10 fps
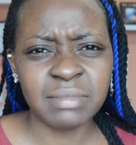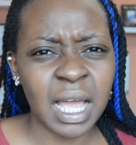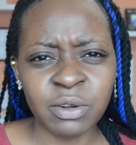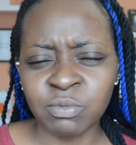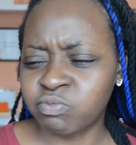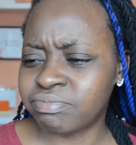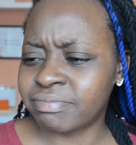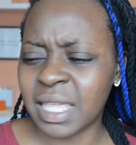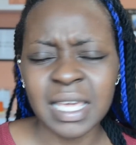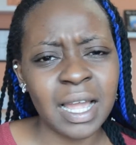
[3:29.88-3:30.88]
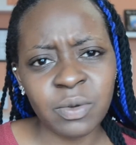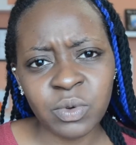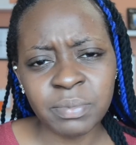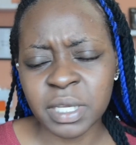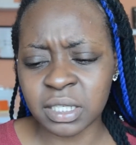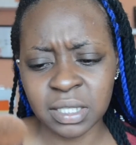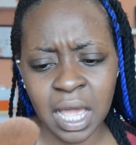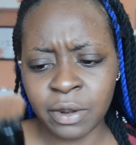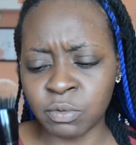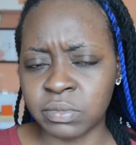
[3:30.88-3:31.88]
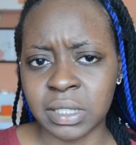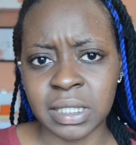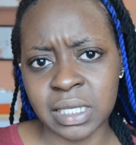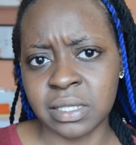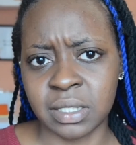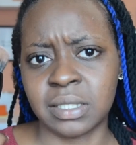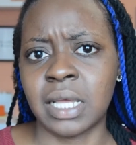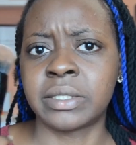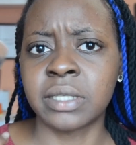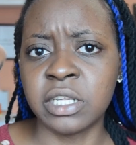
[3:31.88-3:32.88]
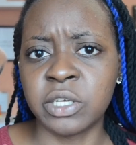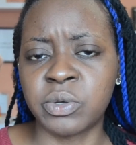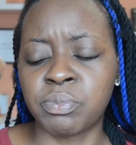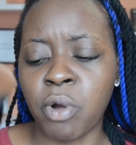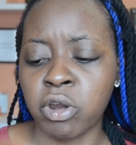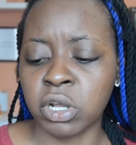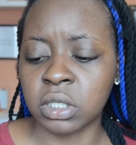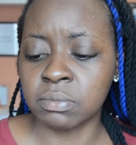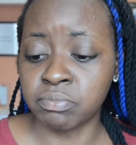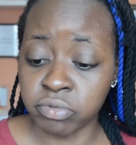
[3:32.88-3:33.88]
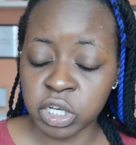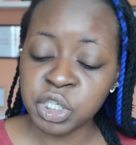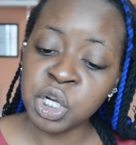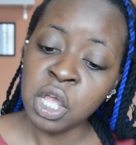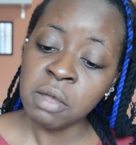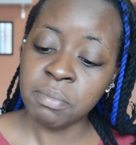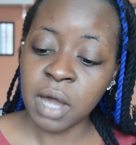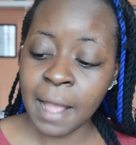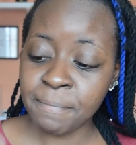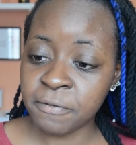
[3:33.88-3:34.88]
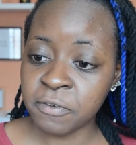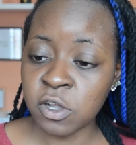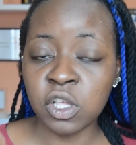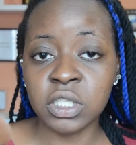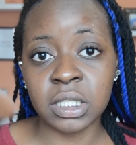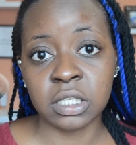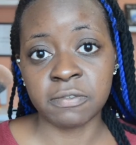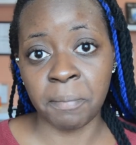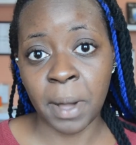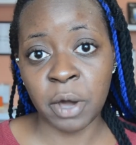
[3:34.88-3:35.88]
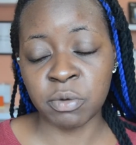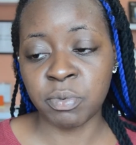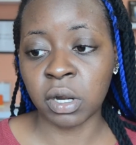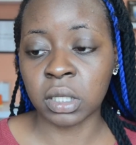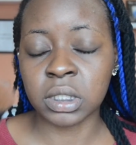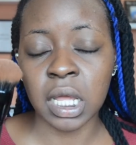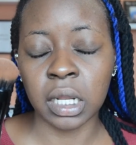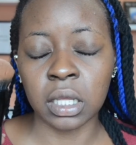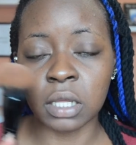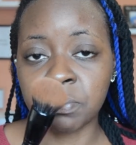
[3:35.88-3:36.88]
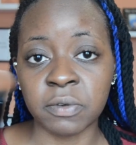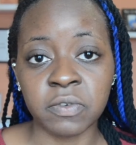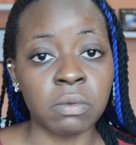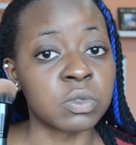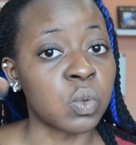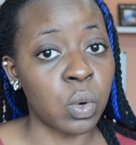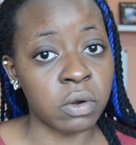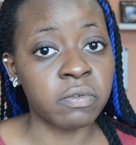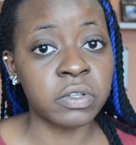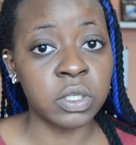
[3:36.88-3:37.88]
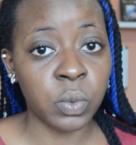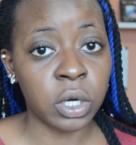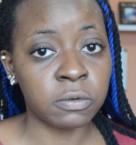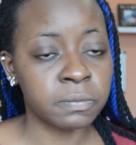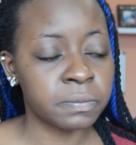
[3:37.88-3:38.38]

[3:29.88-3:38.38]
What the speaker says: I don't think I will because I don't see this as a liquid product brush, but I prefer using this for powder products and it performs wonderfully well.